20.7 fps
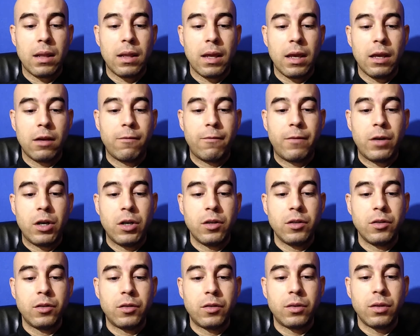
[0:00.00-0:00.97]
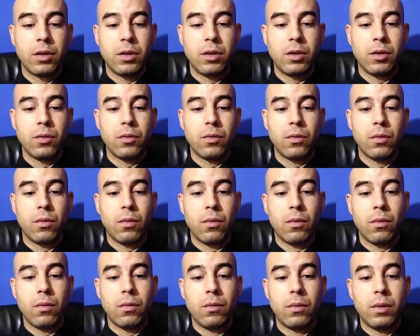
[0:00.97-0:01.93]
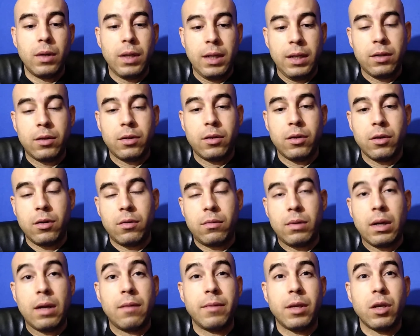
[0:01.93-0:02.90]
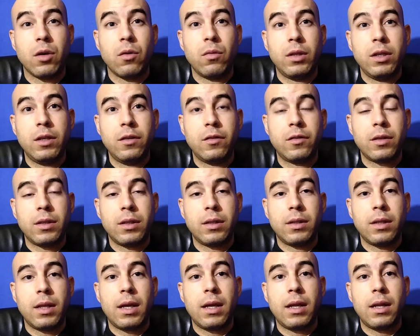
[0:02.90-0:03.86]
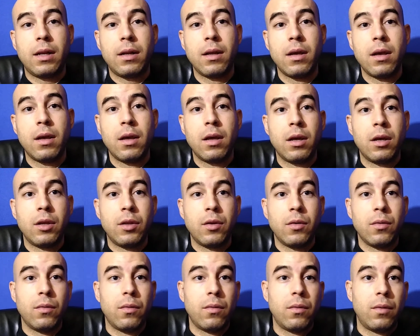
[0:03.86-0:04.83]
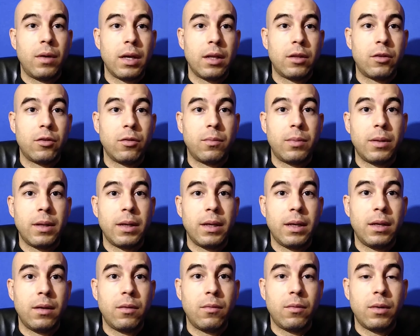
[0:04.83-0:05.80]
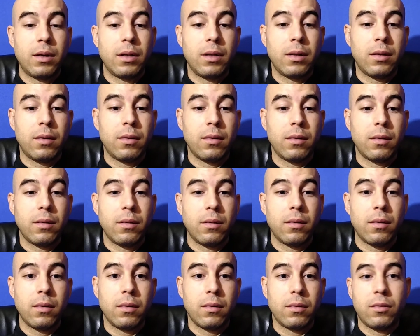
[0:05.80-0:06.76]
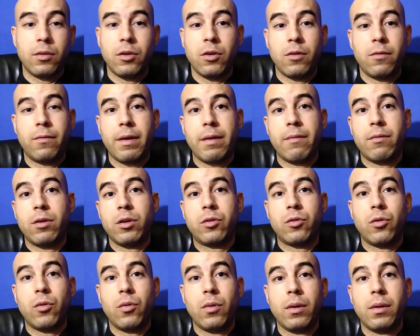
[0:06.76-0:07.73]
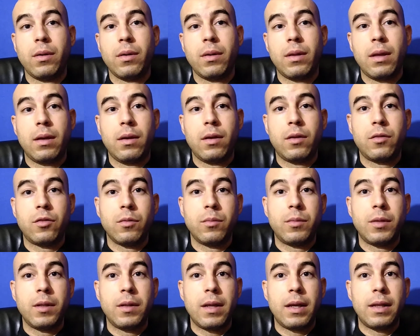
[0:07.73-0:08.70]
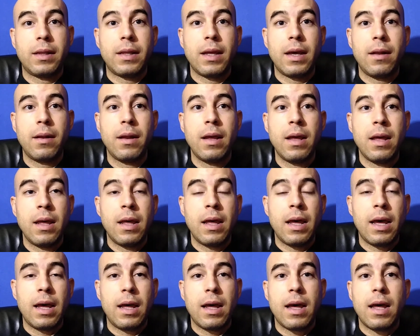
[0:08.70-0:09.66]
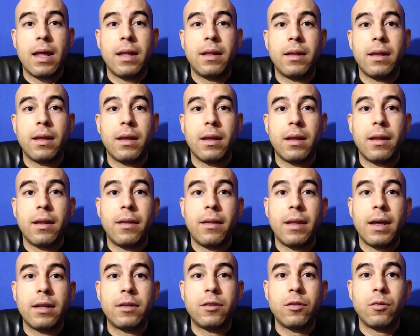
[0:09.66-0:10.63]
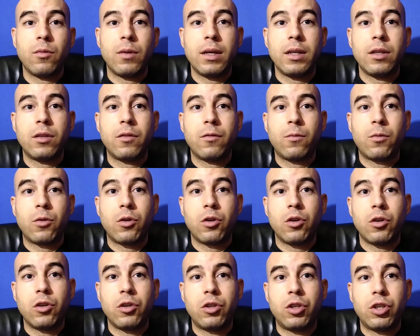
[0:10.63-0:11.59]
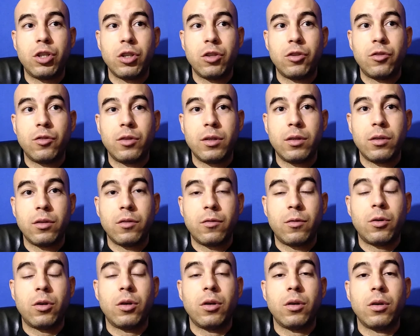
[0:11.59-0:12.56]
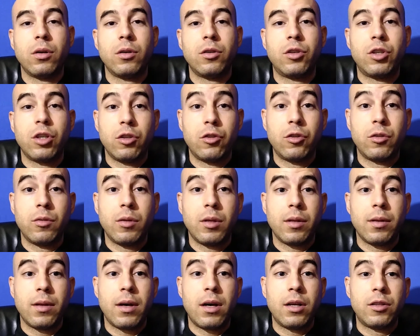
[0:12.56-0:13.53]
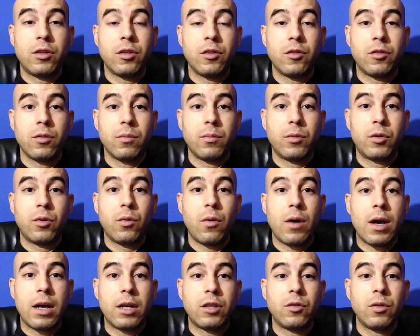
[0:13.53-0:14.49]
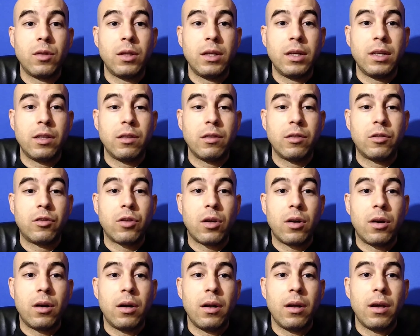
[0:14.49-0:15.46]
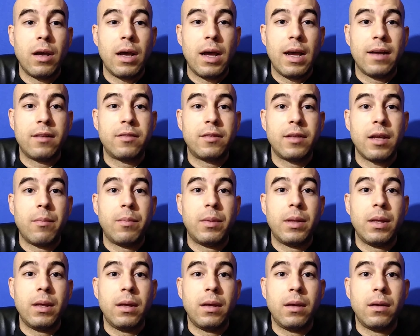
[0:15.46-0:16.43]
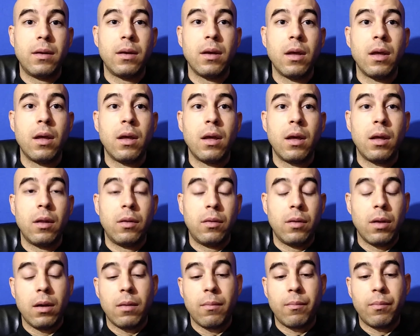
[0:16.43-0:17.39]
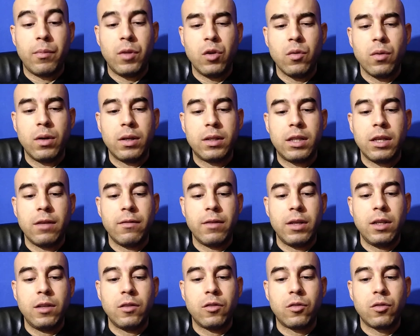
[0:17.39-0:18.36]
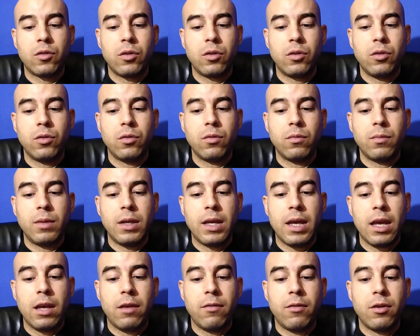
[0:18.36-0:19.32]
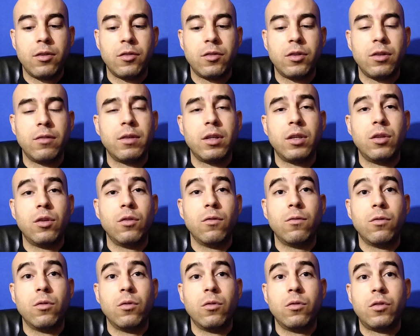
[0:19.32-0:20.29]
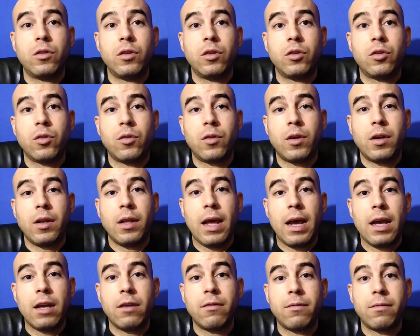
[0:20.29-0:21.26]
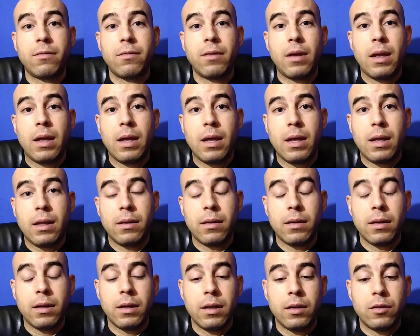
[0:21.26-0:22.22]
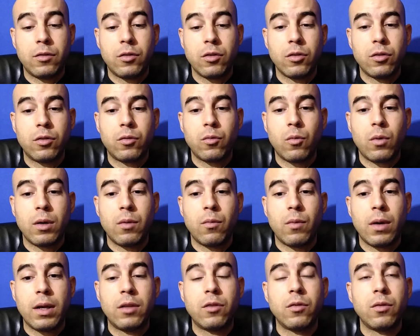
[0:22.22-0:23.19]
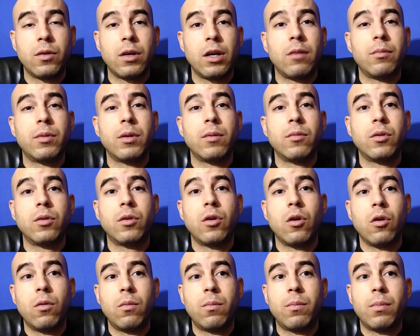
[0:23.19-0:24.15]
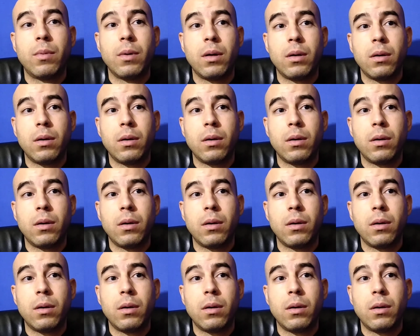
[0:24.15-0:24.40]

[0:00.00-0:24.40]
Like first you eat the raviolis and then you get to play with your favorite toy, like something like that. And that's a way for children with autism to actually start accepting new activities or new behaviors, even new foods into their life. And it's just one way to help them to cope